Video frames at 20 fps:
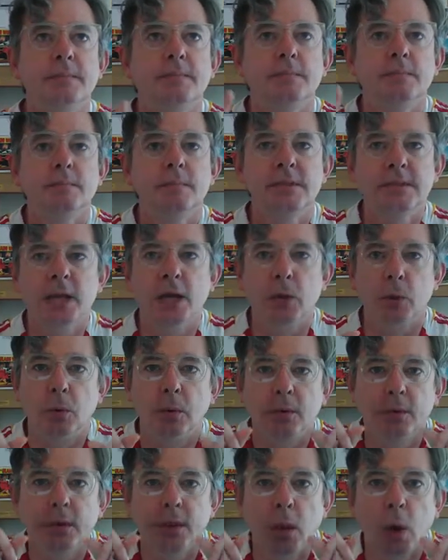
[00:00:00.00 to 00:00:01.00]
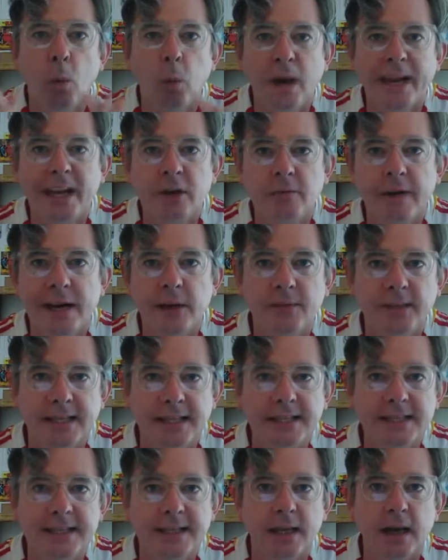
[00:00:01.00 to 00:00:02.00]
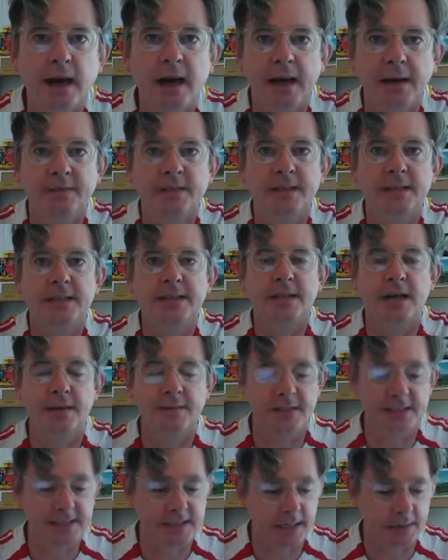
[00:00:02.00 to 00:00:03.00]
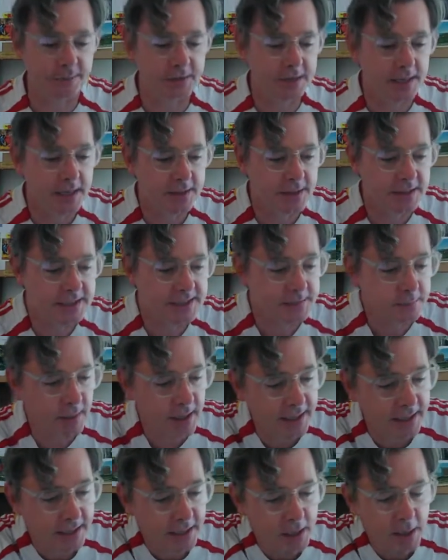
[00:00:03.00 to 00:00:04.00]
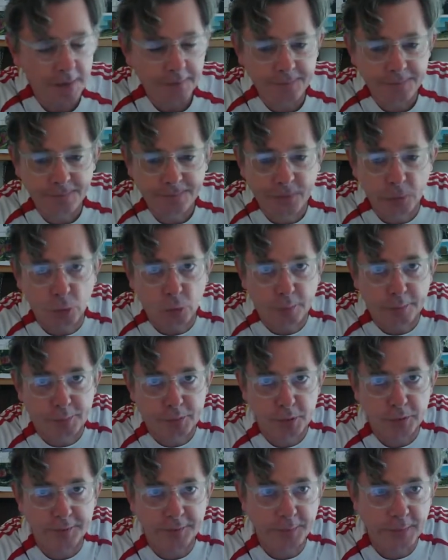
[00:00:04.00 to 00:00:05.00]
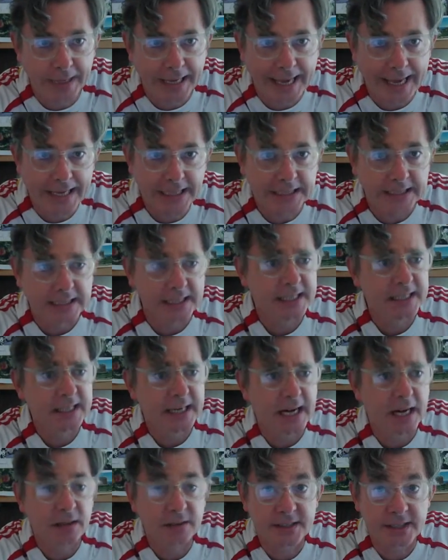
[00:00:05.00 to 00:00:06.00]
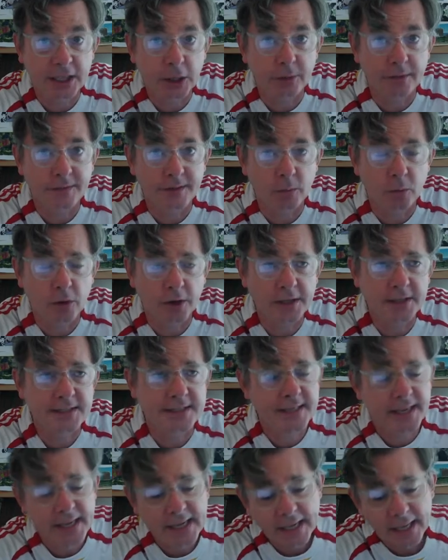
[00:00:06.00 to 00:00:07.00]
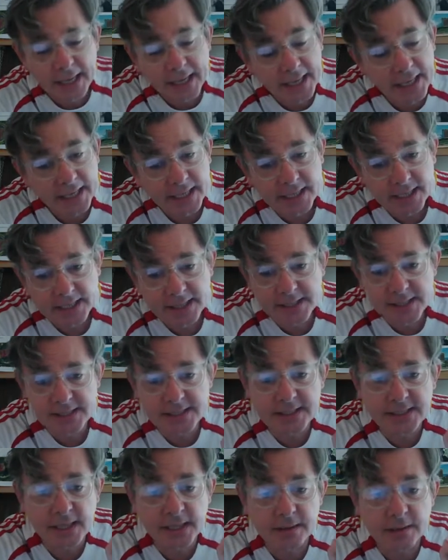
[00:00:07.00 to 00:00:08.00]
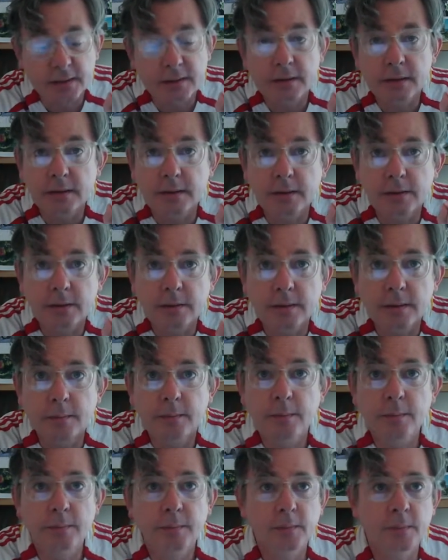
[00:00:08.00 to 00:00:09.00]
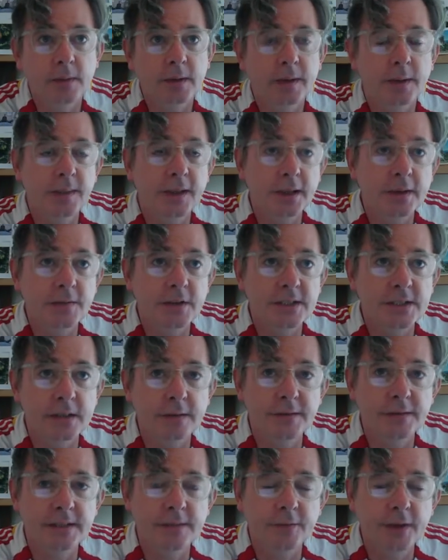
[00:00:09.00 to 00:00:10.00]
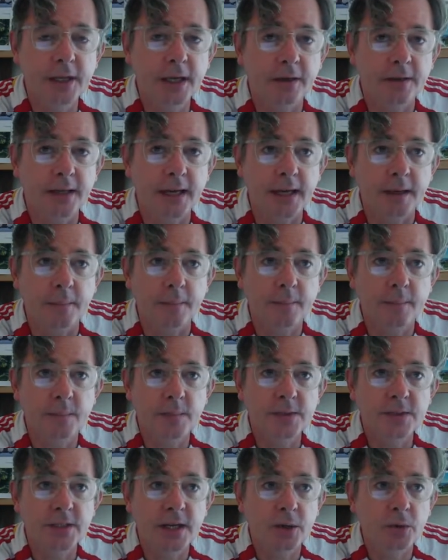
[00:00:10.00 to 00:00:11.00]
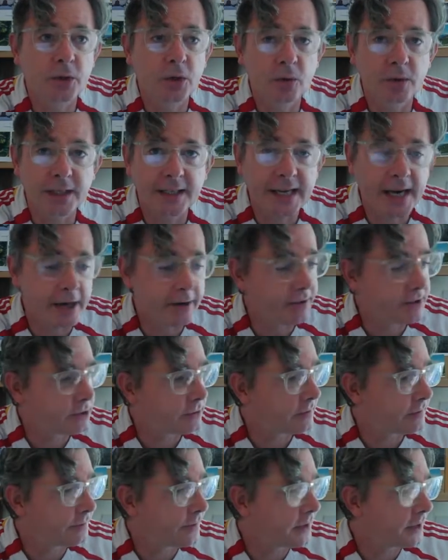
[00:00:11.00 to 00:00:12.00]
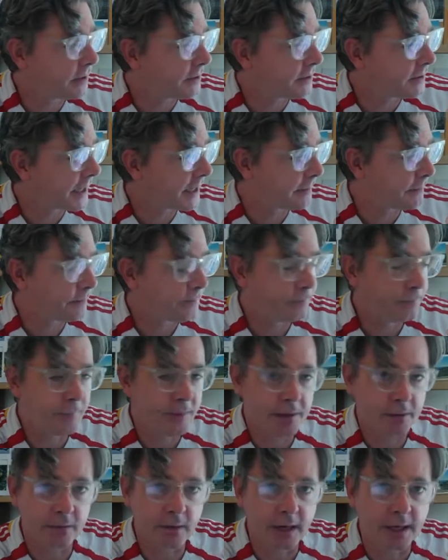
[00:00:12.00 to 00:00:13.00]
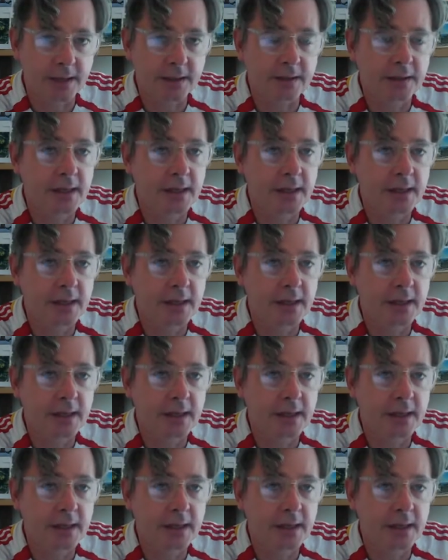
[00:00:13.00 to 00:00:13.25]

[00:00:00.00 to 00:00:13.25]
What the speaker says: So a way around this, I've discovered, this is my foolproof plan, I'll tell you if it works, is think of yourself as a video game. So you're the character in a video game, right?